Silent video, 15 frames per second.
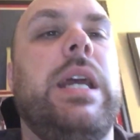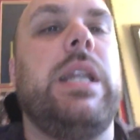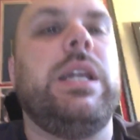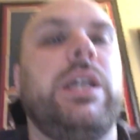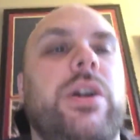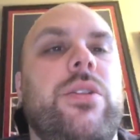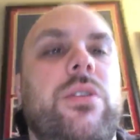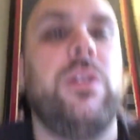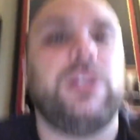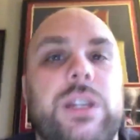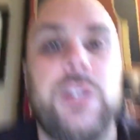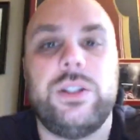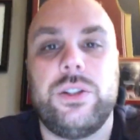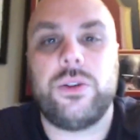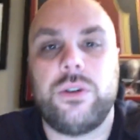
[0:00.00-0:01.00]
any other
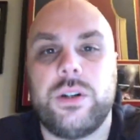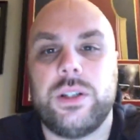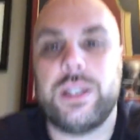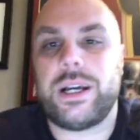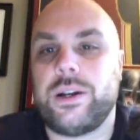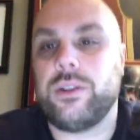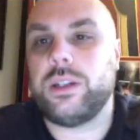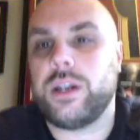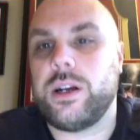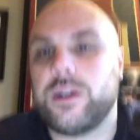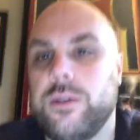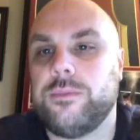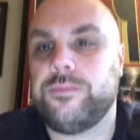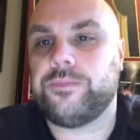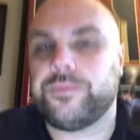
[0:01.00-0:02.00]
lead source out
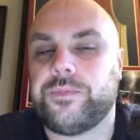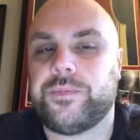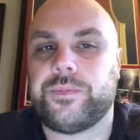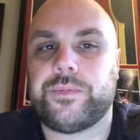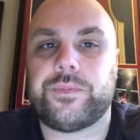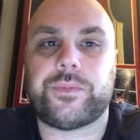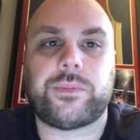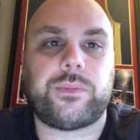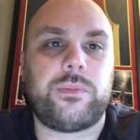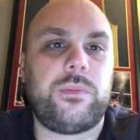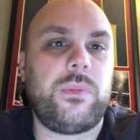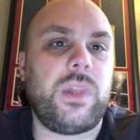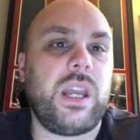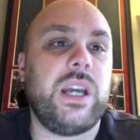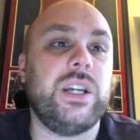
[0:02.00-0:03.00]
there
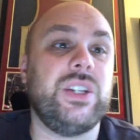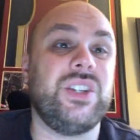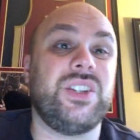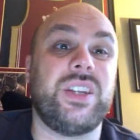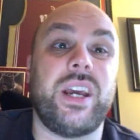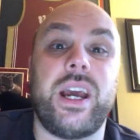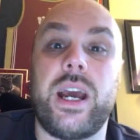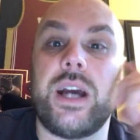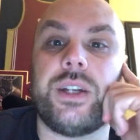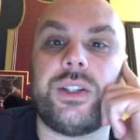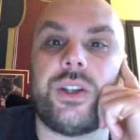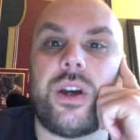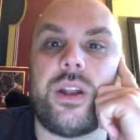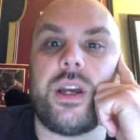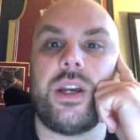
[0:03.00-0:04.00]
and just say, hey, I
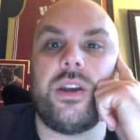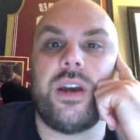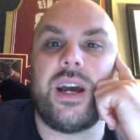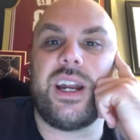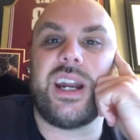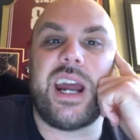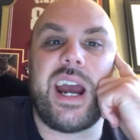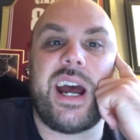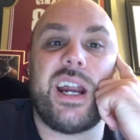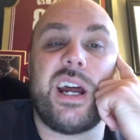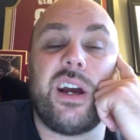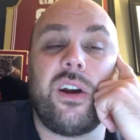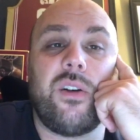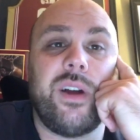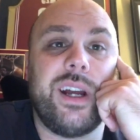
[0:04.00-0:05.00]
saw that you had an ad
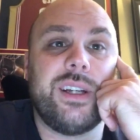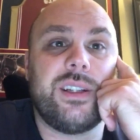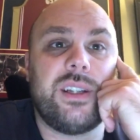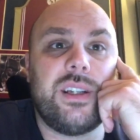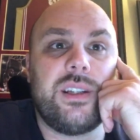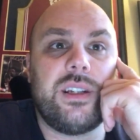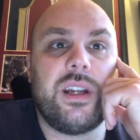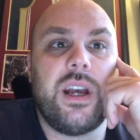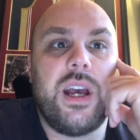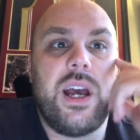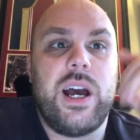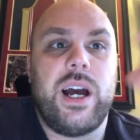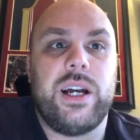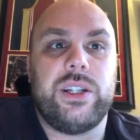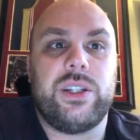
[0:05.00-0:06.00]
on Craigslist.
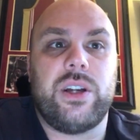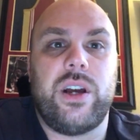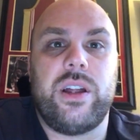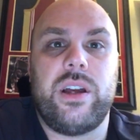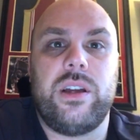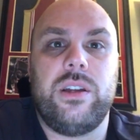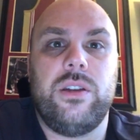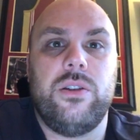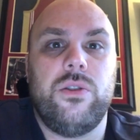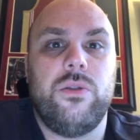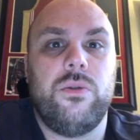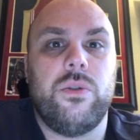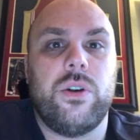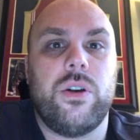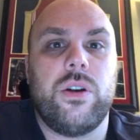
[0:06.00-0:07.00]
I saw that
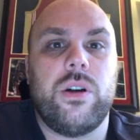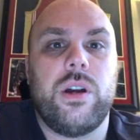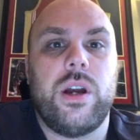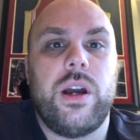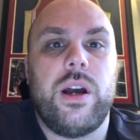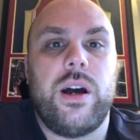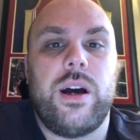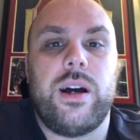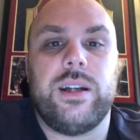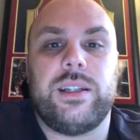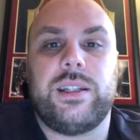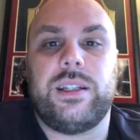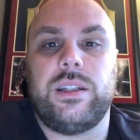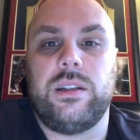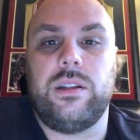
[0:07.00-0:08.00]
you were, uh,
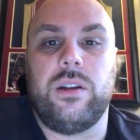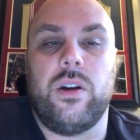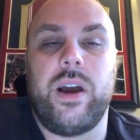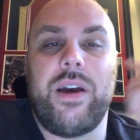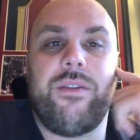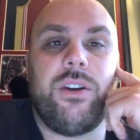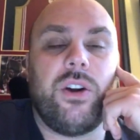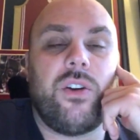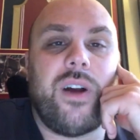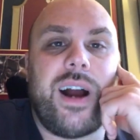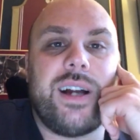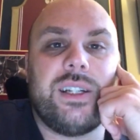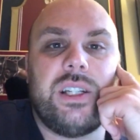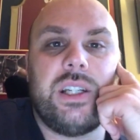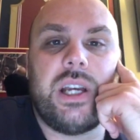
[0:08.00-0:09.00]
you know, having a
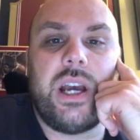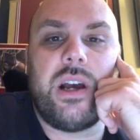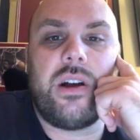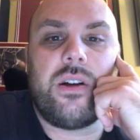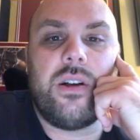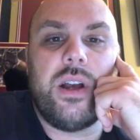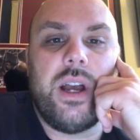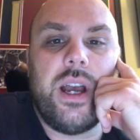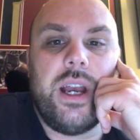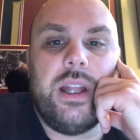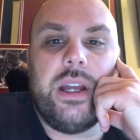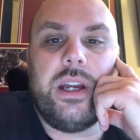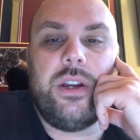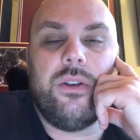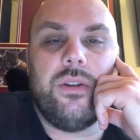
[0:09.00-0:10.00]
garage sale and
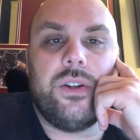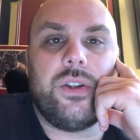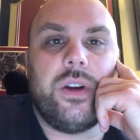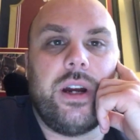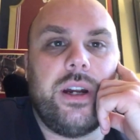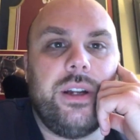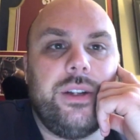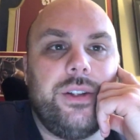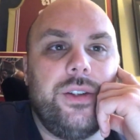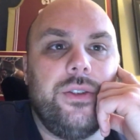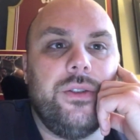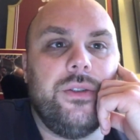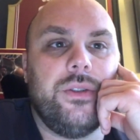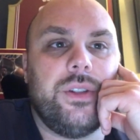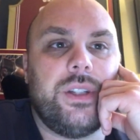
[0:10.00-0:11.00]
that you were trying
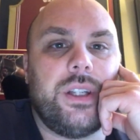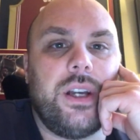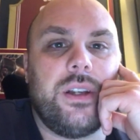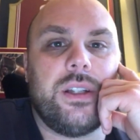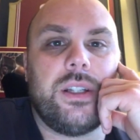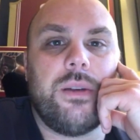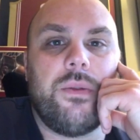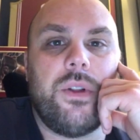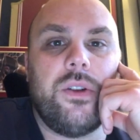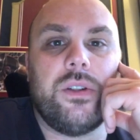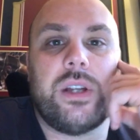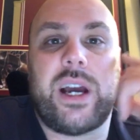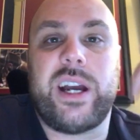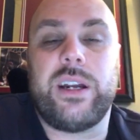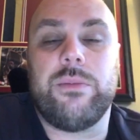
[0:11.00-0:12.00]
to sell some of those
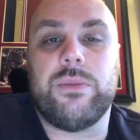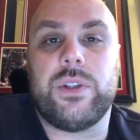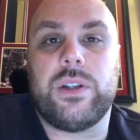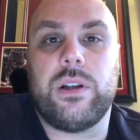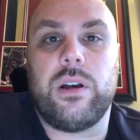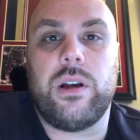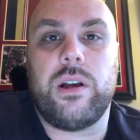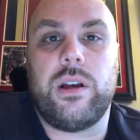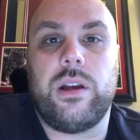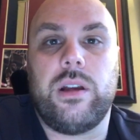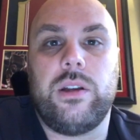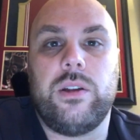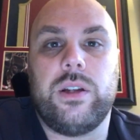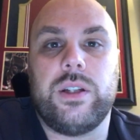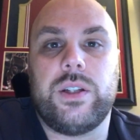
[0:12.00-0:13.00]
items.
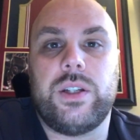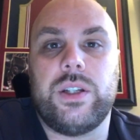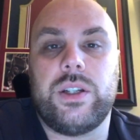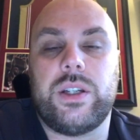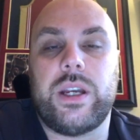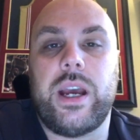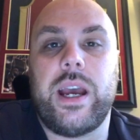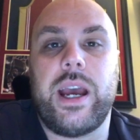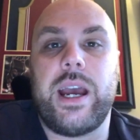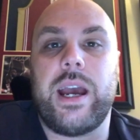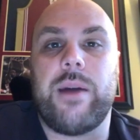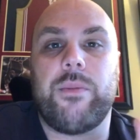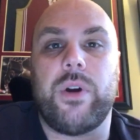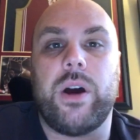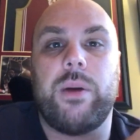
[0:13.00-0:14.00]
And you could just say, hey,
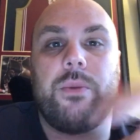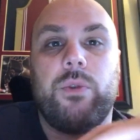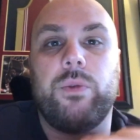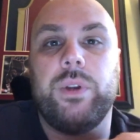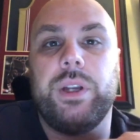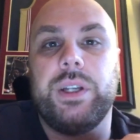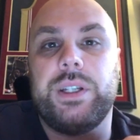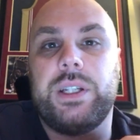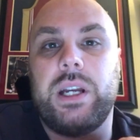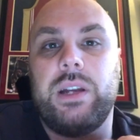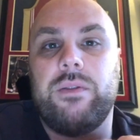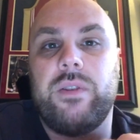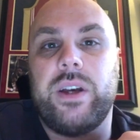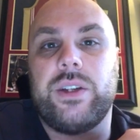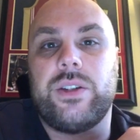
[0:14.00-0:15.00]
I'm a, I'm a real estate
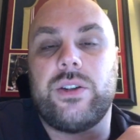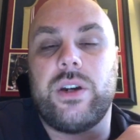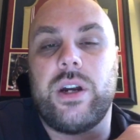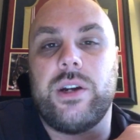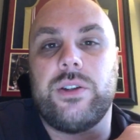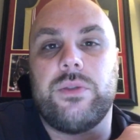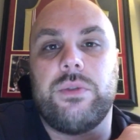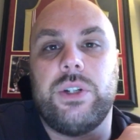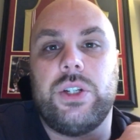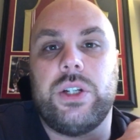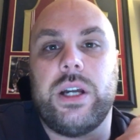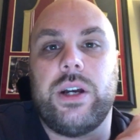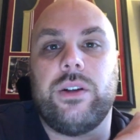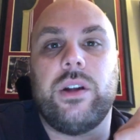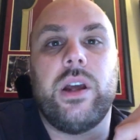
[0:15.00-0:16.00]
investor and I was reaching
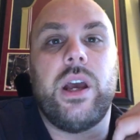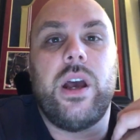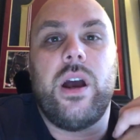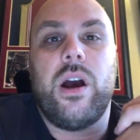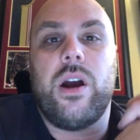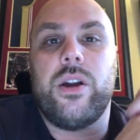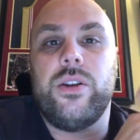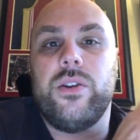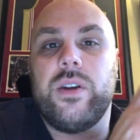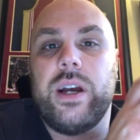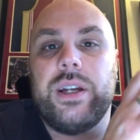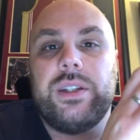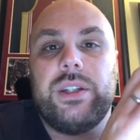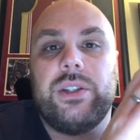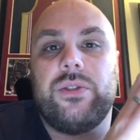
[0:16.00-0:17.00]
out. Are you
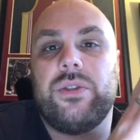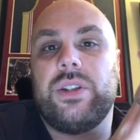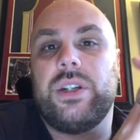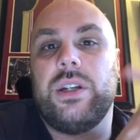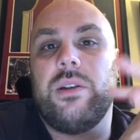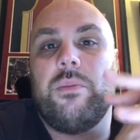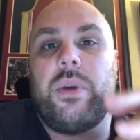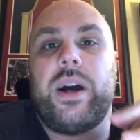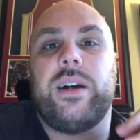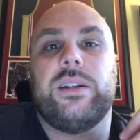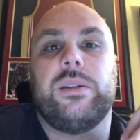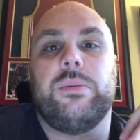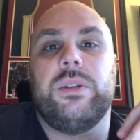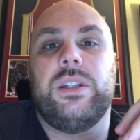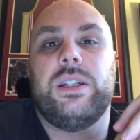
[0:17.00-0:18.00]
guys interested in
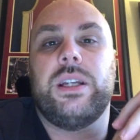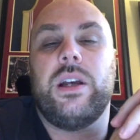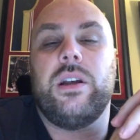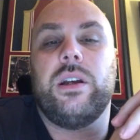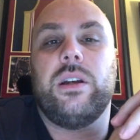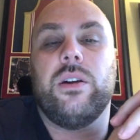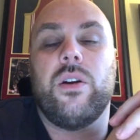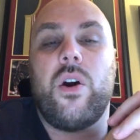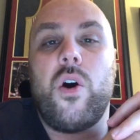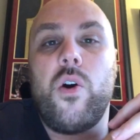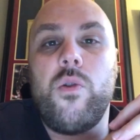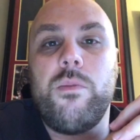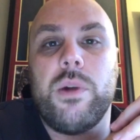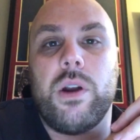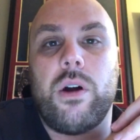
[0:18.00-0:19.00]
possibly selling your
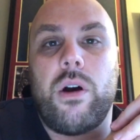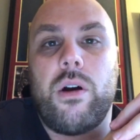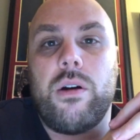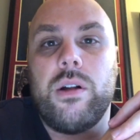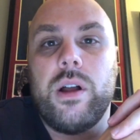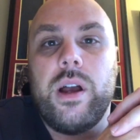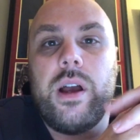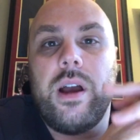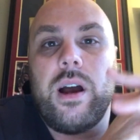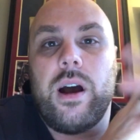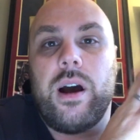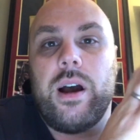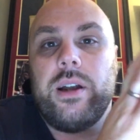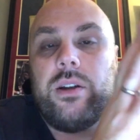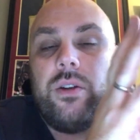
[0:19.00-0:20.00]
home at all? Uh,
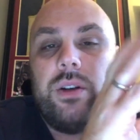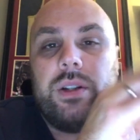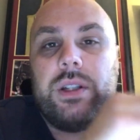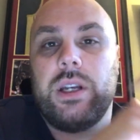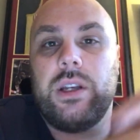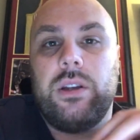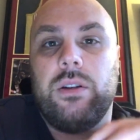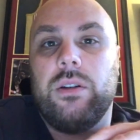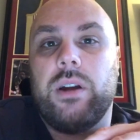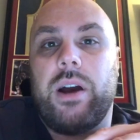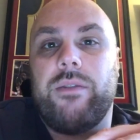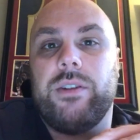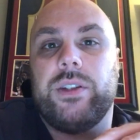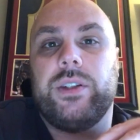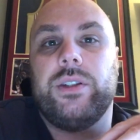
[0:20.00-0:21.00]
I noticed that you're
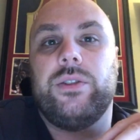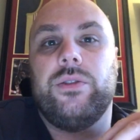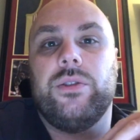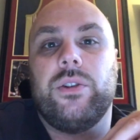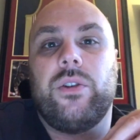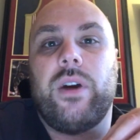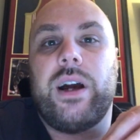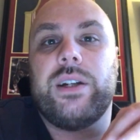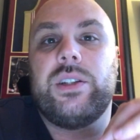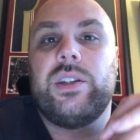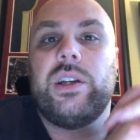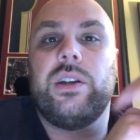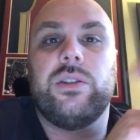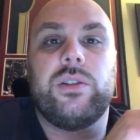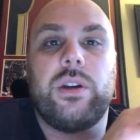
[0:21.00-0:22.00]
obviously doing the garage
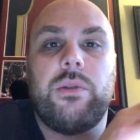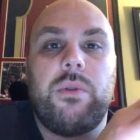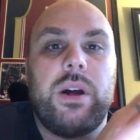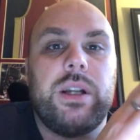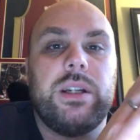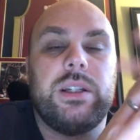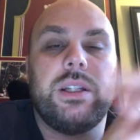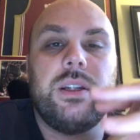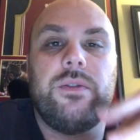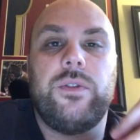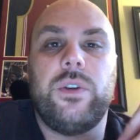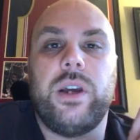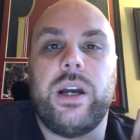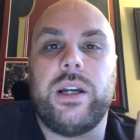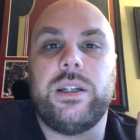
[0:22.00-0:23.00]
sale, so I wanted to see if
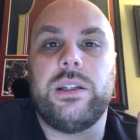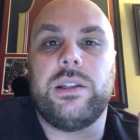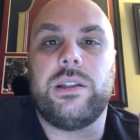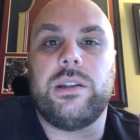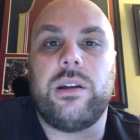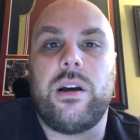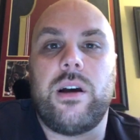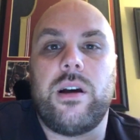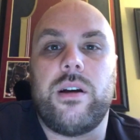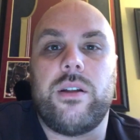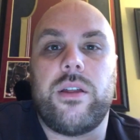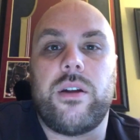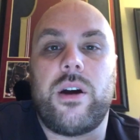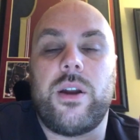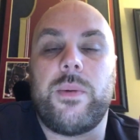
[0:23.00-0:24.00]
you guys uh,
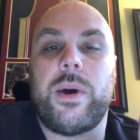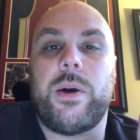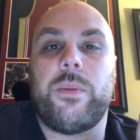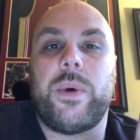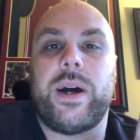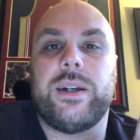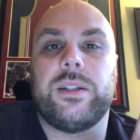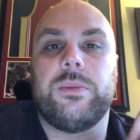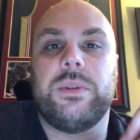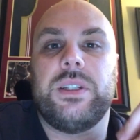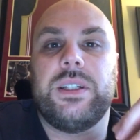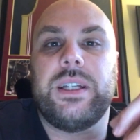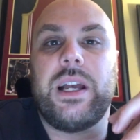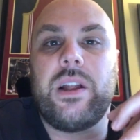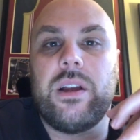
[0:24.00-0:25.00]
thought about possibly
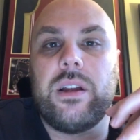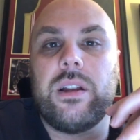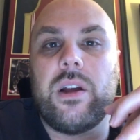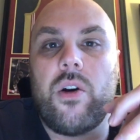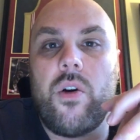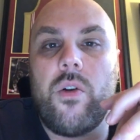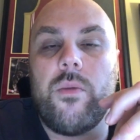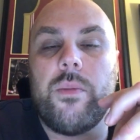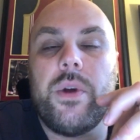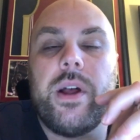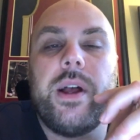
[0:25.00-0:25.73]
selling the home